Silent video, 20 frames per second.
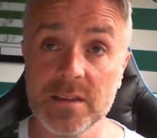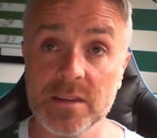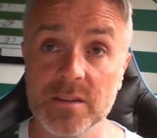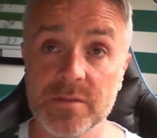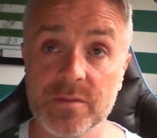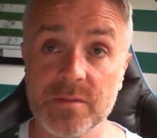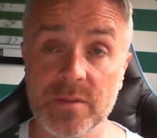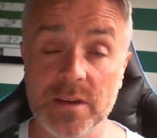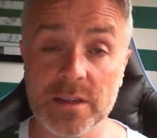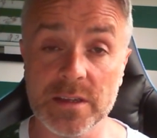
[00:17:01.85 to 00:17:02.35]

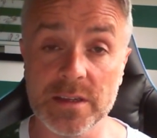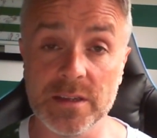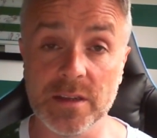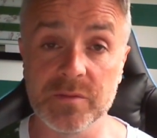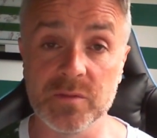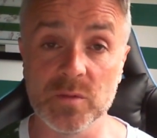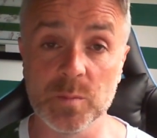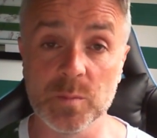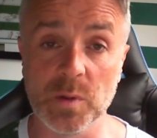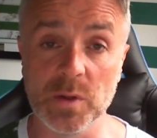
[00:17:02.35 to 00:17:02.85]
They've agreed a
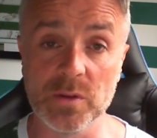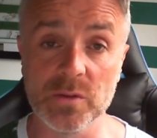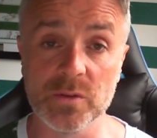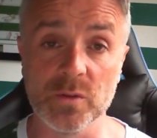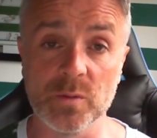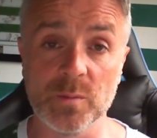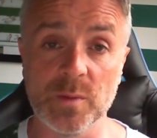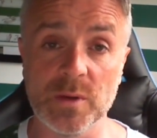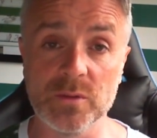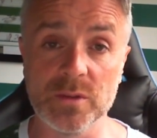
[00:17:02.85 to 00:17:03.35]

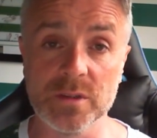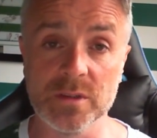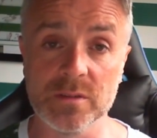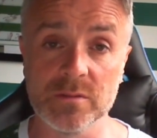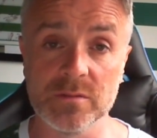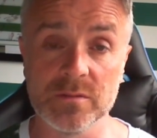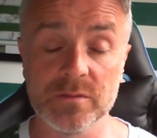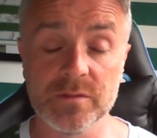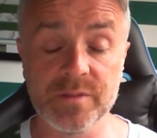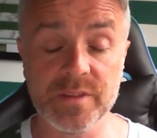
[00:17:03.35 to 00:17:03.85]
4.2
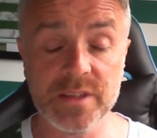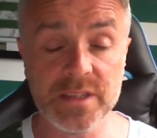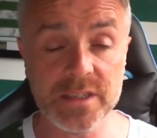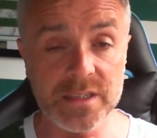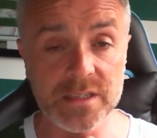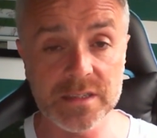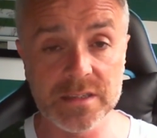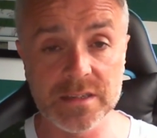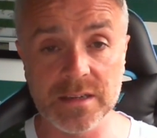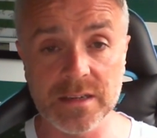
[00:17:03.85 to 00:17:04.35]
million
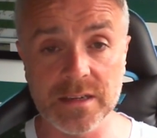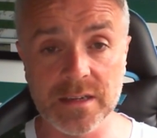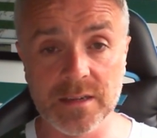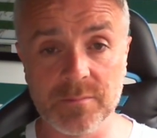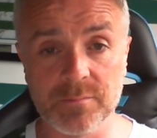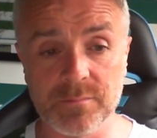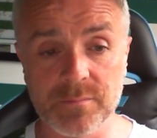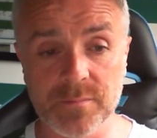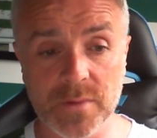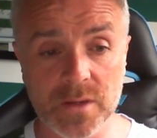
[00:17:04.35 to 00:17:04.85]
fee,
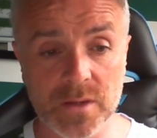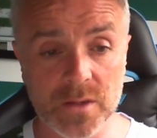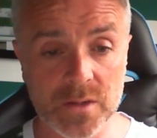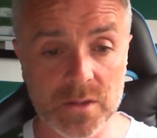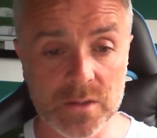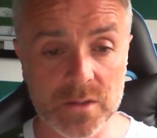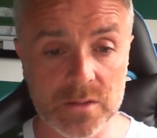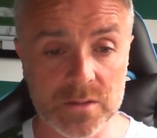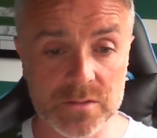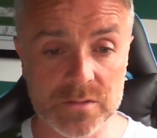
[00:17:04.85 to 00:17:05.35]

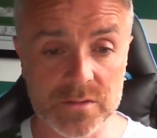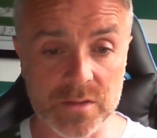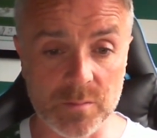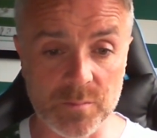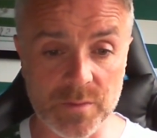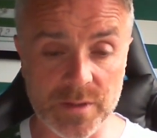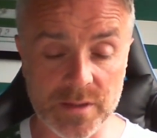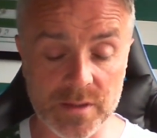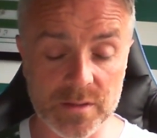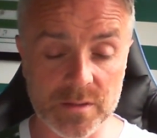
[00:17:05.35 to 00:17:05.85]
something
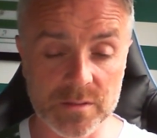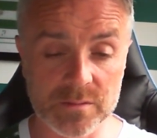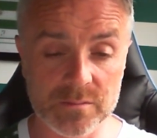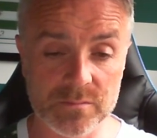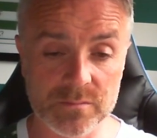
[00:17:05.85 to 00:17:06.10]
like